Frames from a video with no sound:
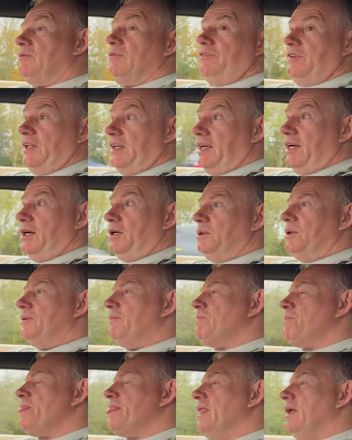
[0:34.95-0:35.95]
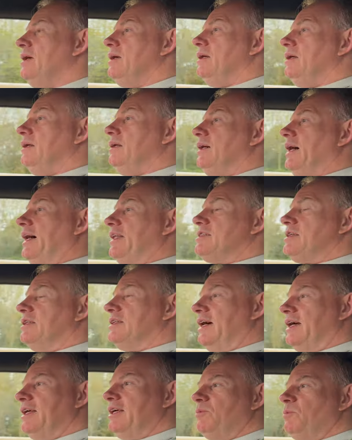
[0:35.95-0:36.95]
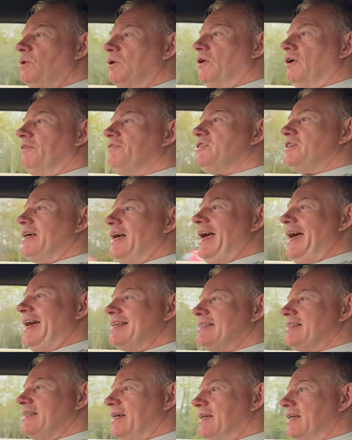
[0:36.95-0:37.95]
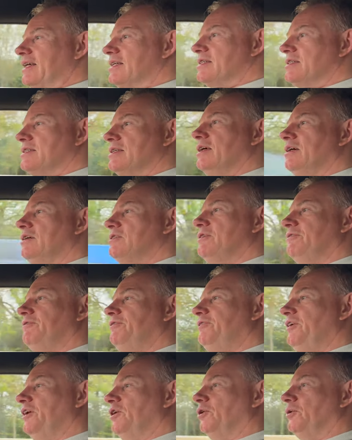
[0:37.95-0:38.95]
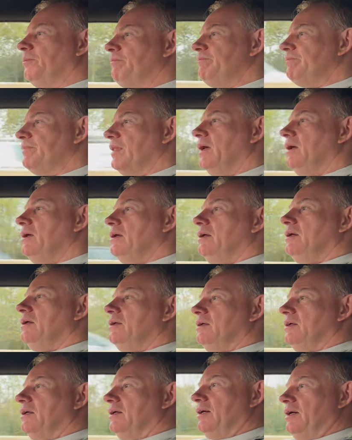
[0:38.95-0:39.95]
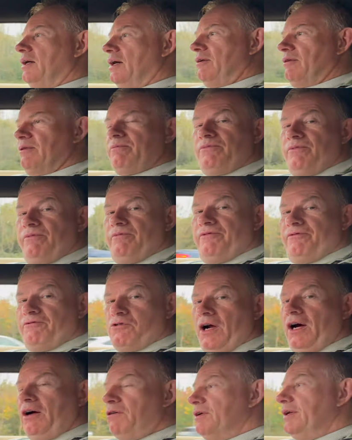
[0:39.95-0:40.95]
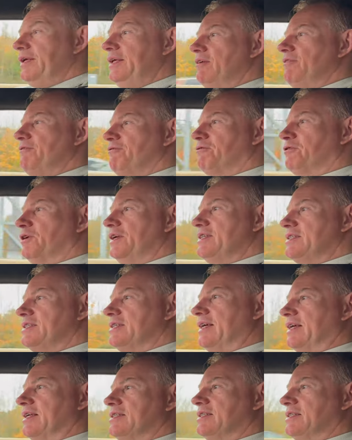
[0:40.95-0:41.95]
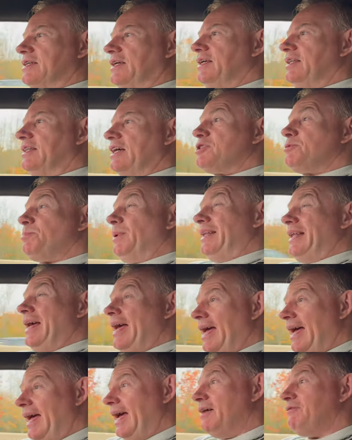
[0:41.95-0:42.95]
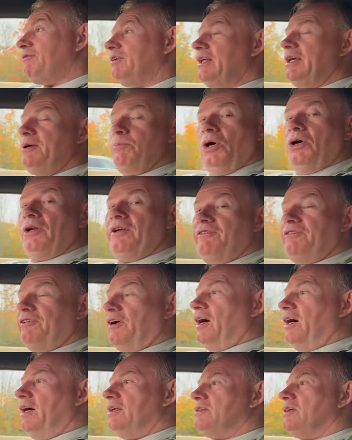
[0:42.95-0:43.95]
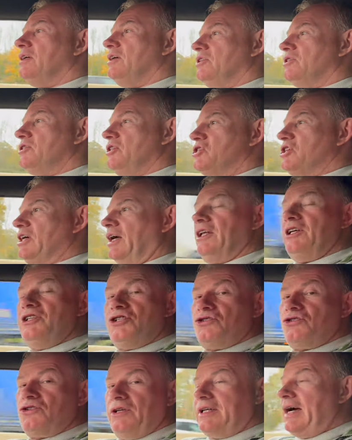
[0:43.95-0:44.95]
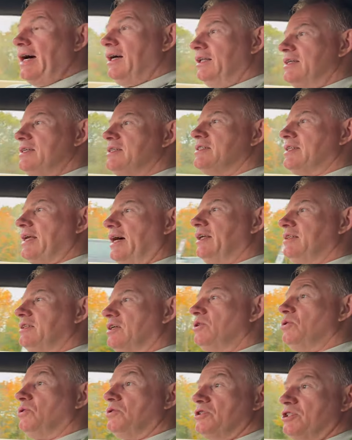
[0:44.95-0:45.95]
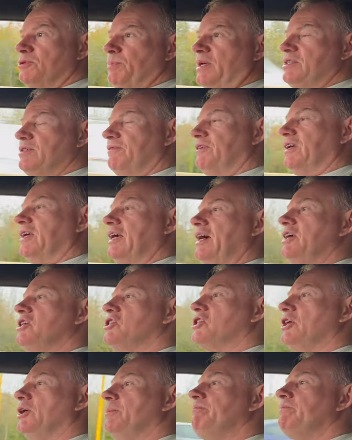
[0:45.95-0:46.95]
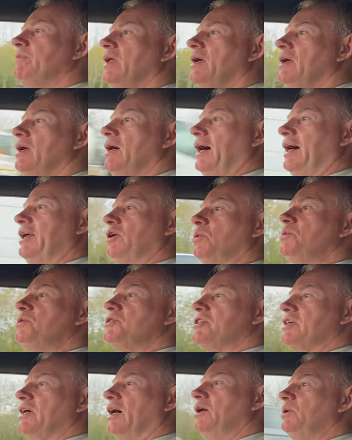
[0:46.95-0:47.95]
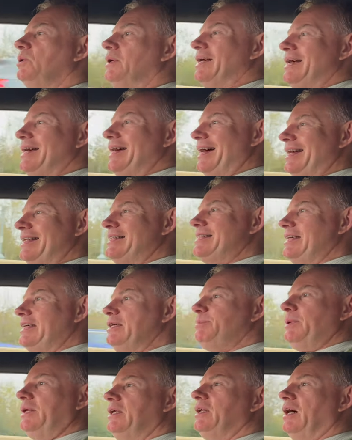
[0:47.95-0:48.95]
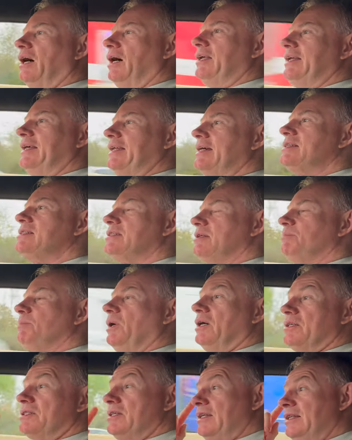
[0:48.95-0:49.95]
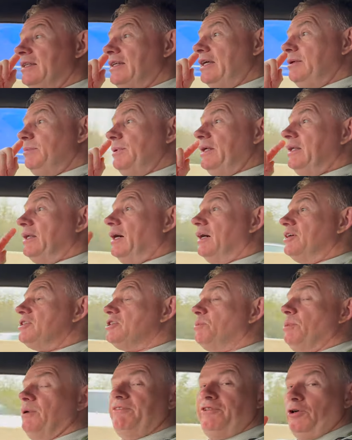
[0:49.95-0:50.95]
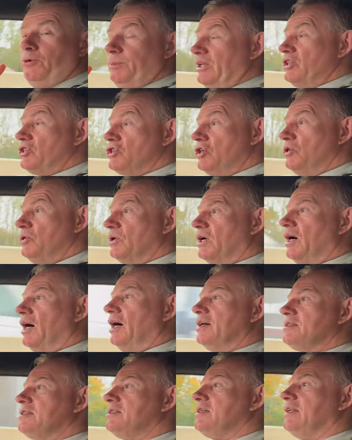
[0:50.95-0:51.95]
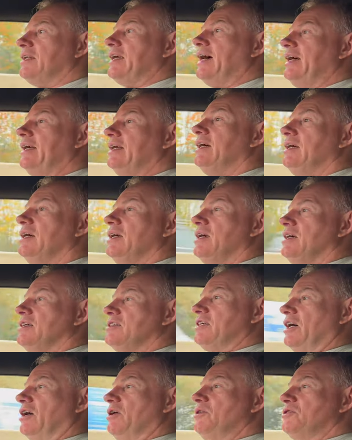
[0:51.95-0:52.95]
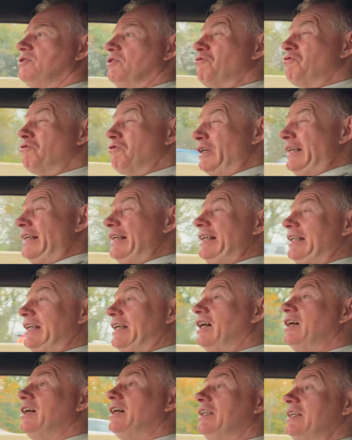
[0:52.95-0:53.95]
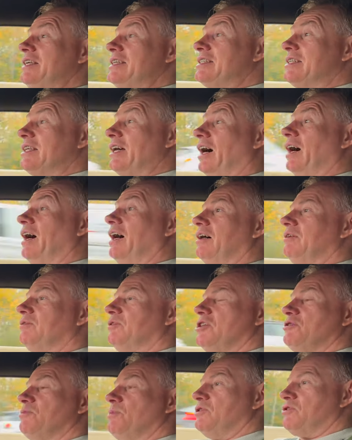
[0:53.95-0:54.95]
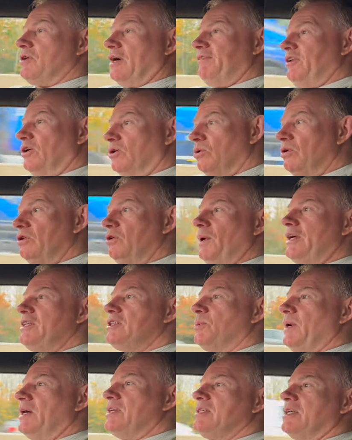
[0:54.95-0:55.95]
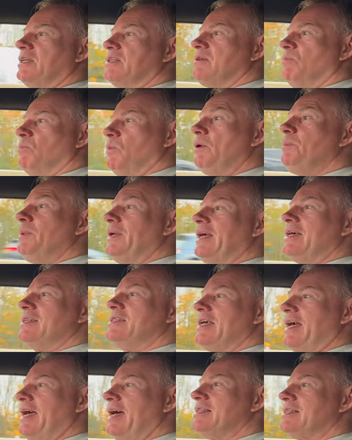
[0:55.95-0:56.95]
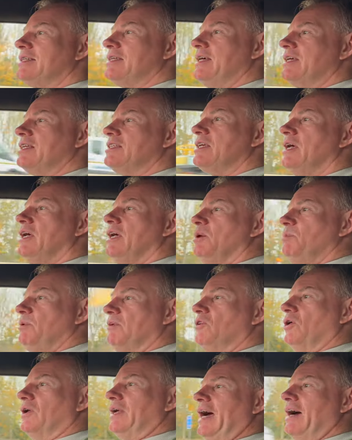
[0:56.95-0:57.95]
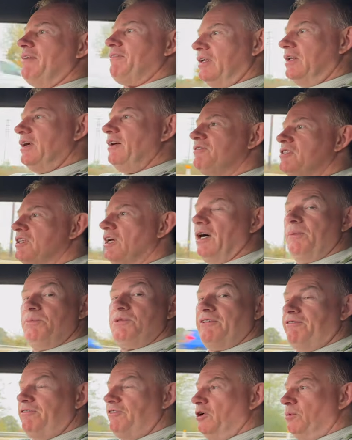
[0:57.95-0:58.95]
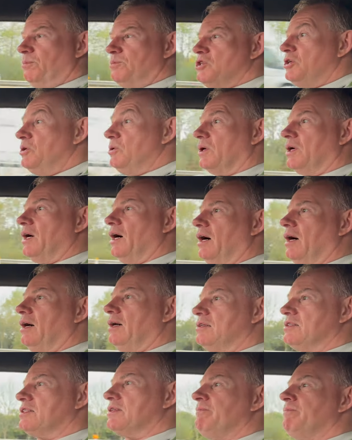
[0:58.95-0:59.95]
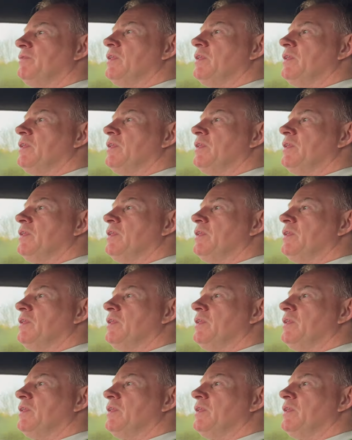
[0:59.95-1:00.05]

And today we're off to Essex to film a Ferrari 360 that's been heavily modified to challenge Stradale standard or specification, and also a DB9, an Aston Martin DB9. So we're filming two cars today. So it was a really early start because we're traveling all the way to Essex, and when we get to Essex, we've got to have enough time to film two cars.